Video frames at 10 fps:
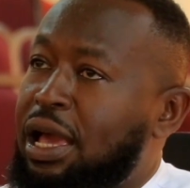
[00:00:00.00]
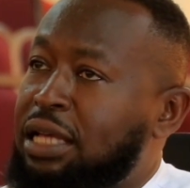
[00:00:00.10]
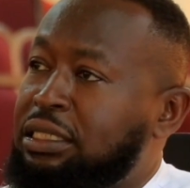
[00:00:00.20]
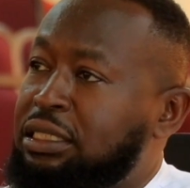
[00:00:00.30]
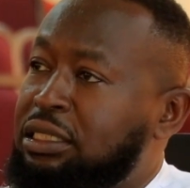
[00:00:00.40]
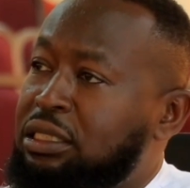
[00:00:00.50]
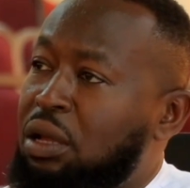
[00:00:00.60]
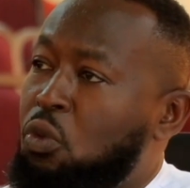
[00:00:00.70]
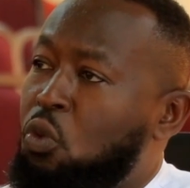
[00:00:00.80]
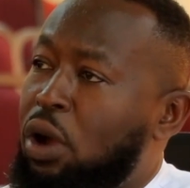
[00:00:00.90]
a
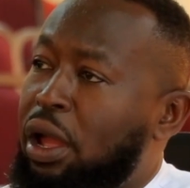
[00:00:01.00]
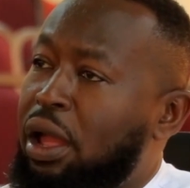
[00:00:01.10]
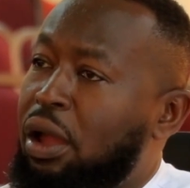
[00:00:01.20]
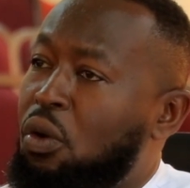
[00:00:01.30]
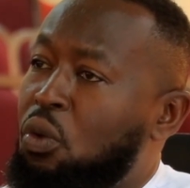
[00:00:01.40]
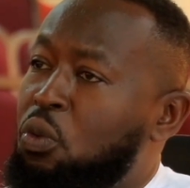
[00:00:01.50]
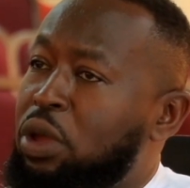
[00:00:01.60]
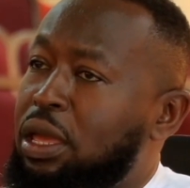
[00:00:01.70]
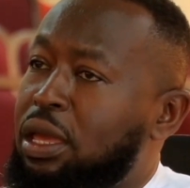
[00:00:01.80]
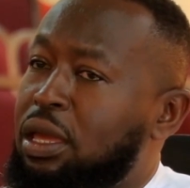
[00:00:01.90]
system where
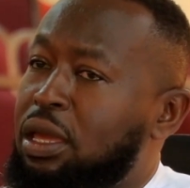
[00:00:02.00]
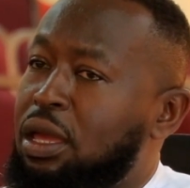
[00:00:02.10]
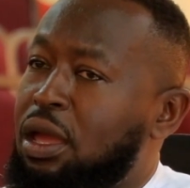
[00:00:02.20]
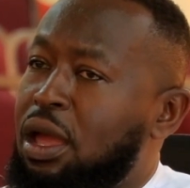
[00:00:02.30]
we